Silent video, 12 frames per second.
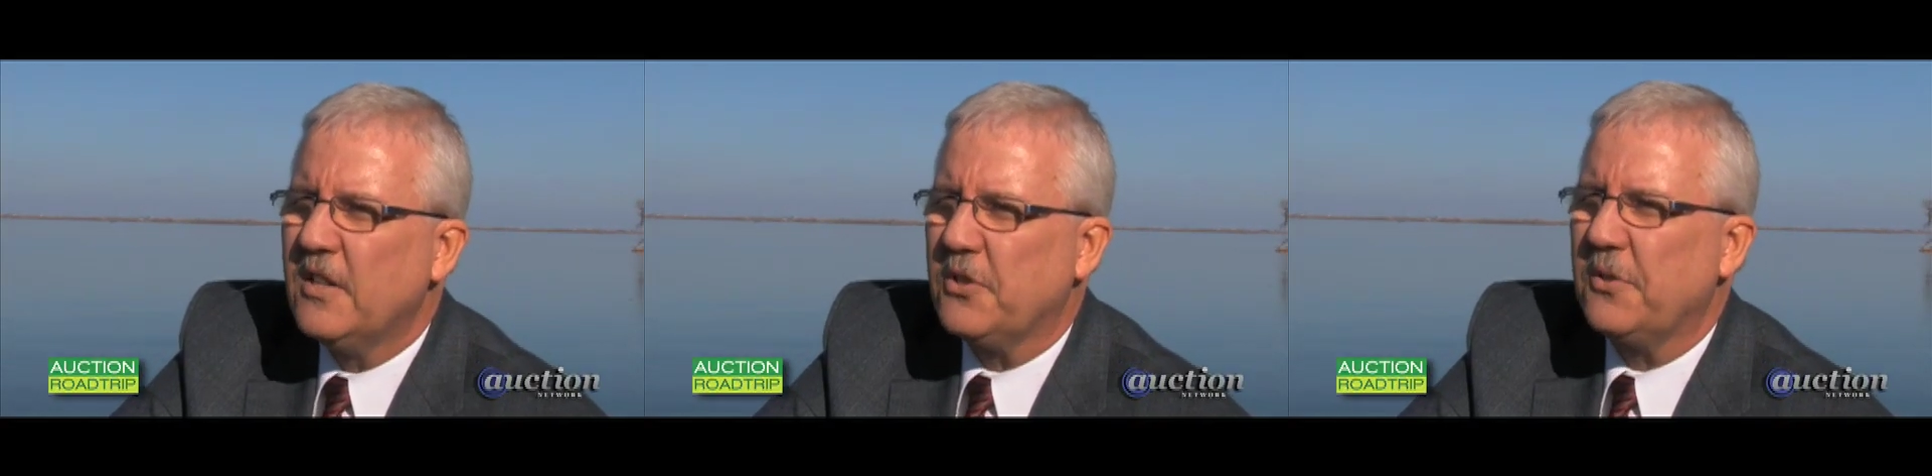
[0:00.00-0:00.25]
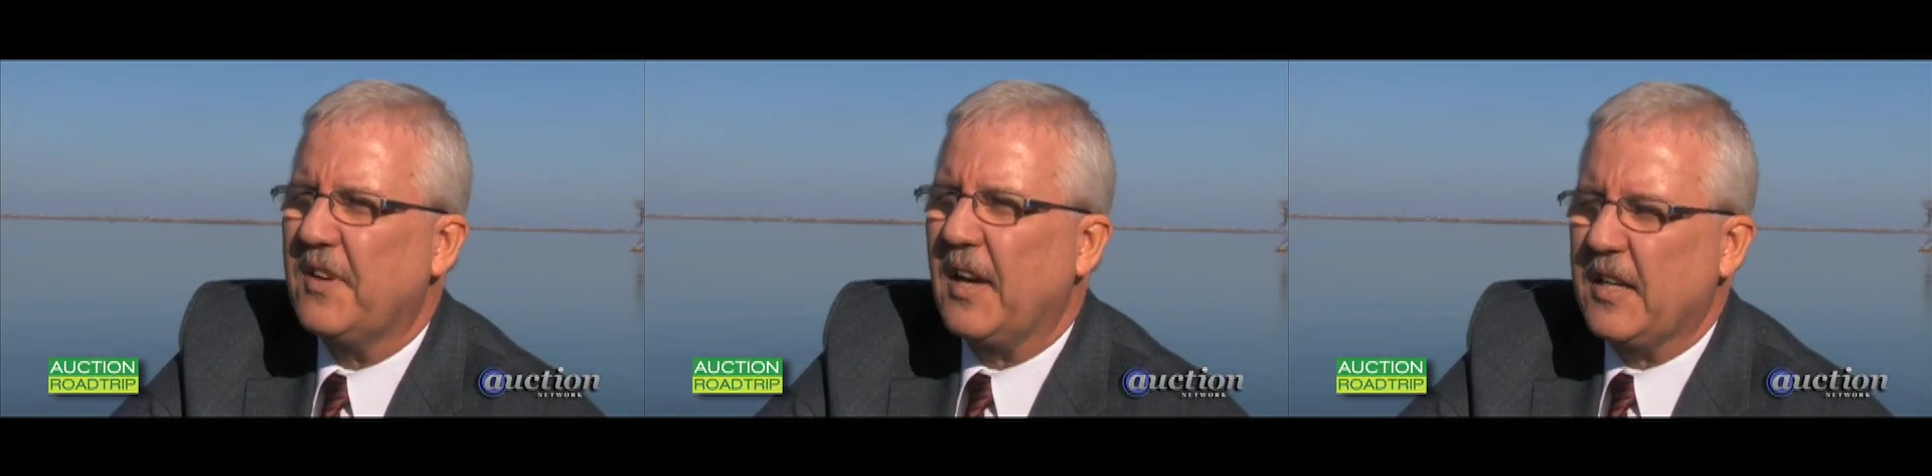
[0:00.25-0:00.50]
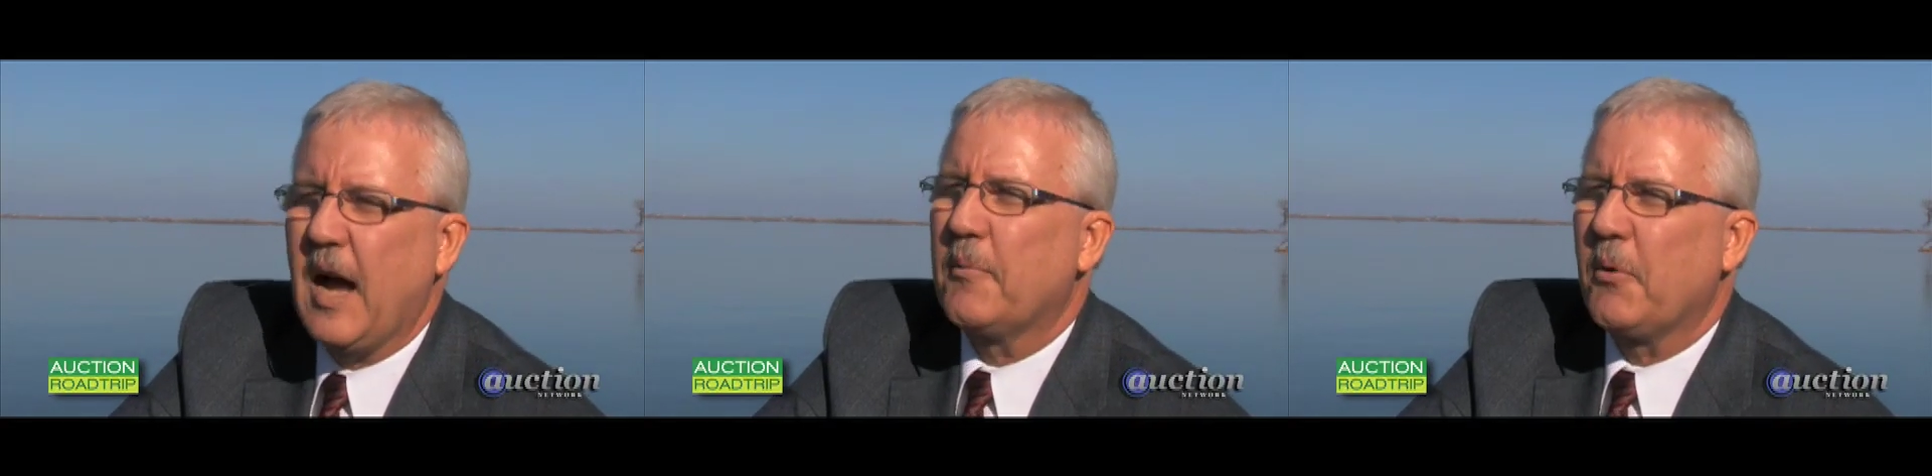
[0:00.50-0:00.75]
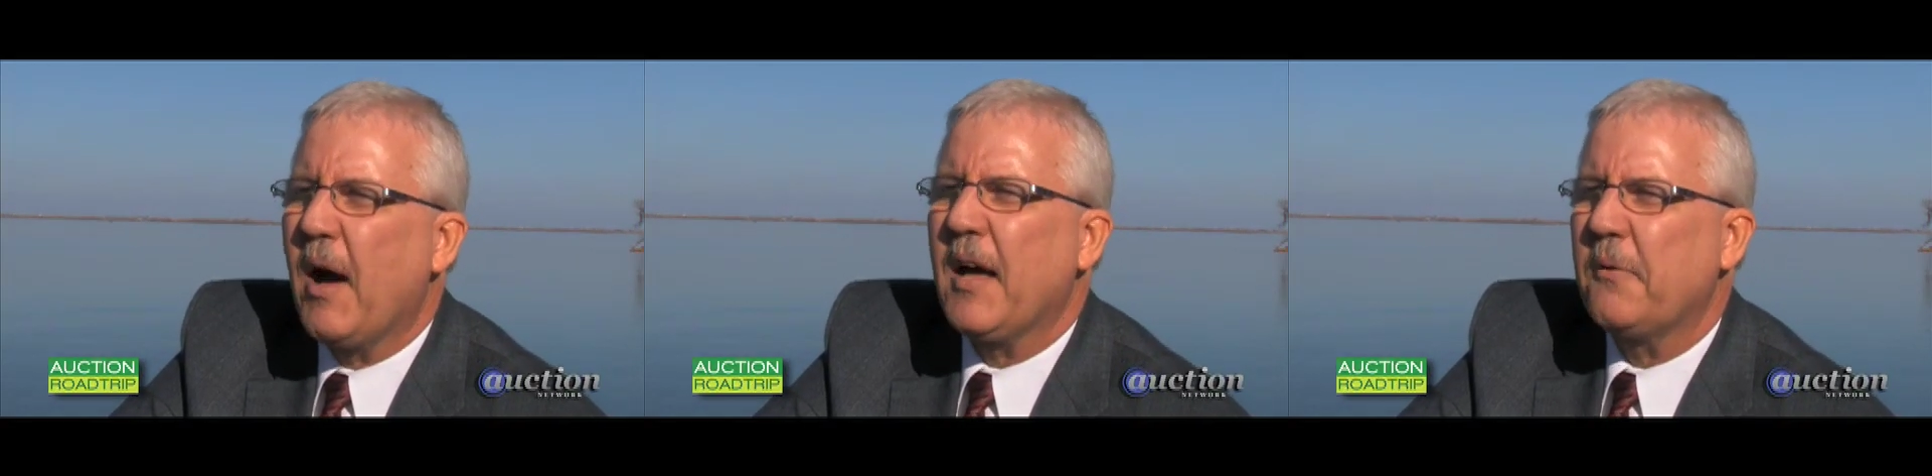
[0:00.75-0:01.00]
So you got
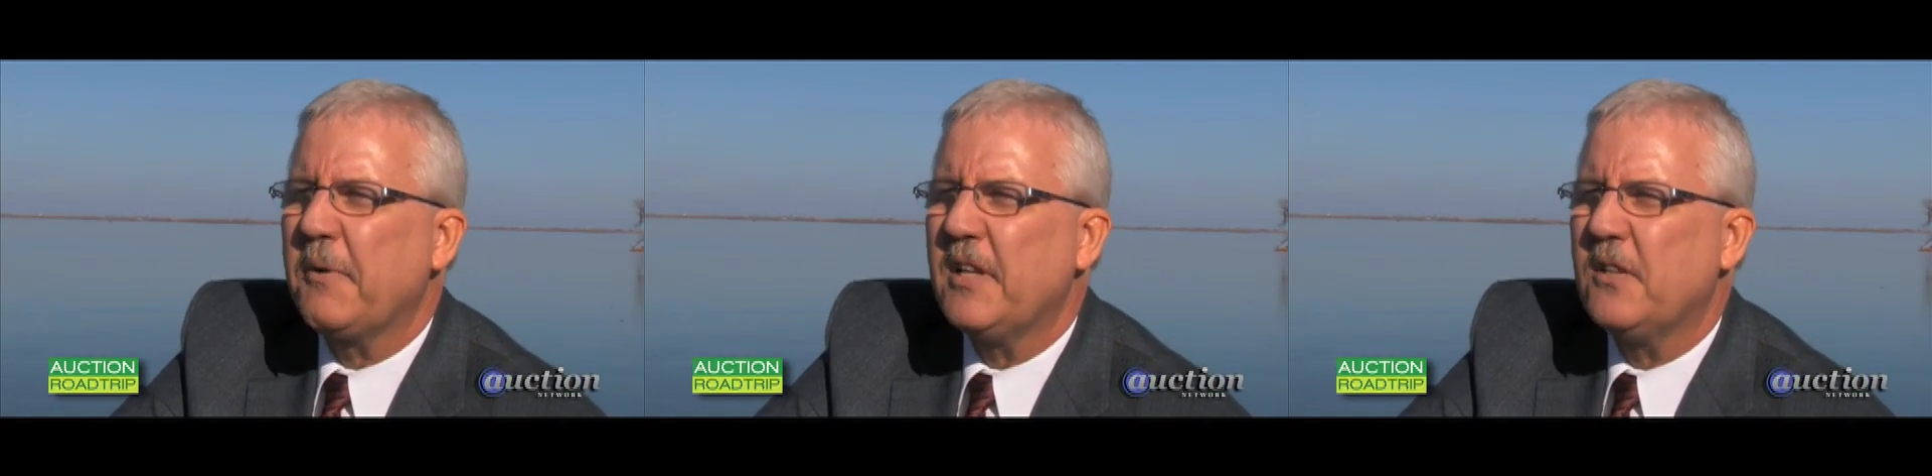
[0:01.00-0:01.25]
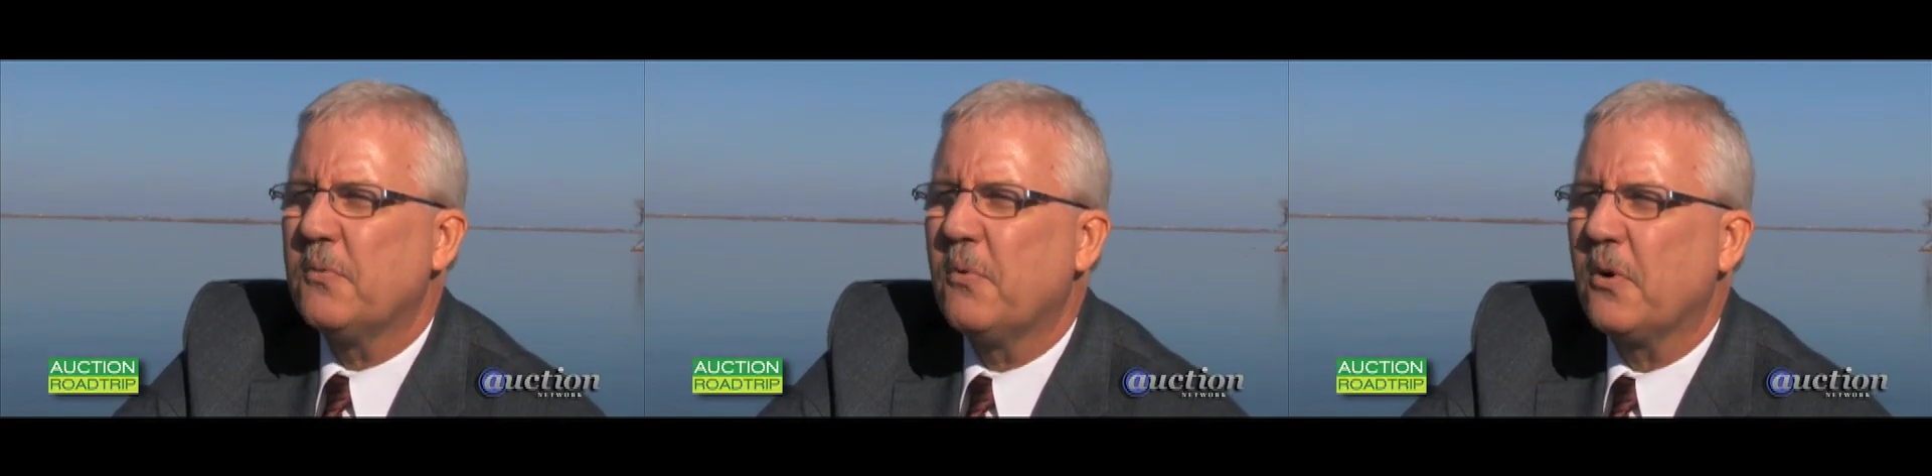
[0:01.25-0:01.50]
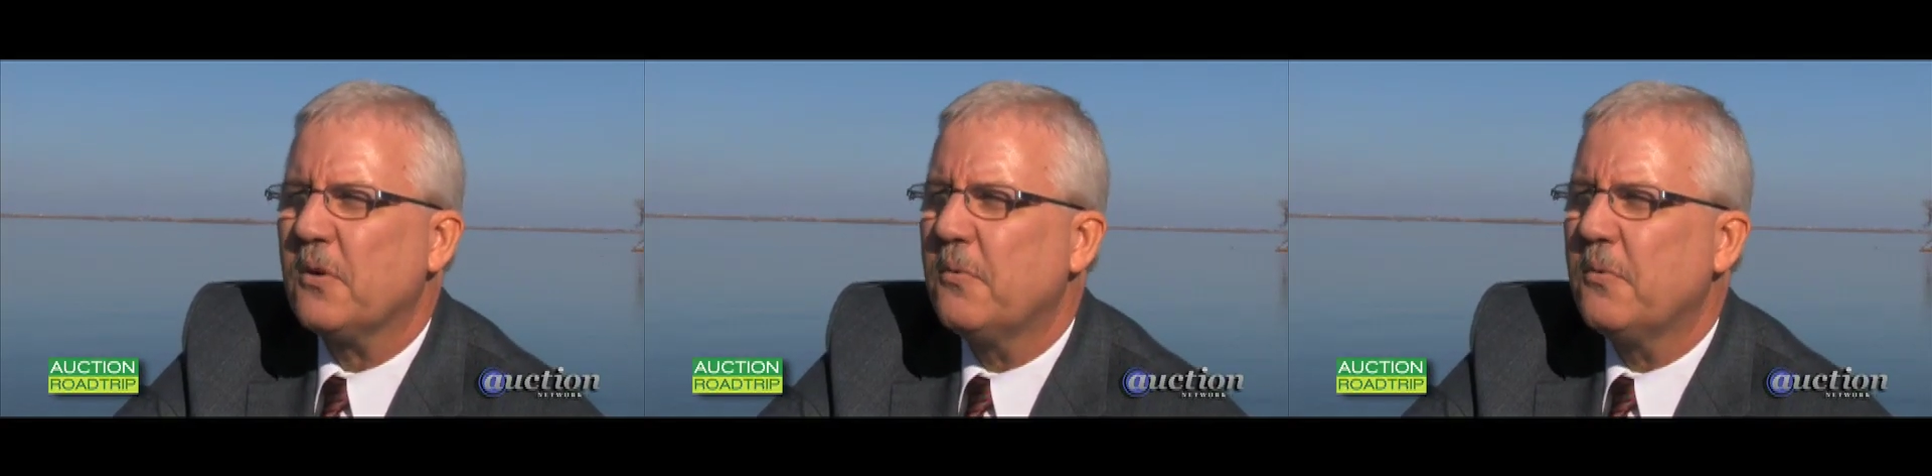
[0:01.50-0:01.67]
camaraderie to work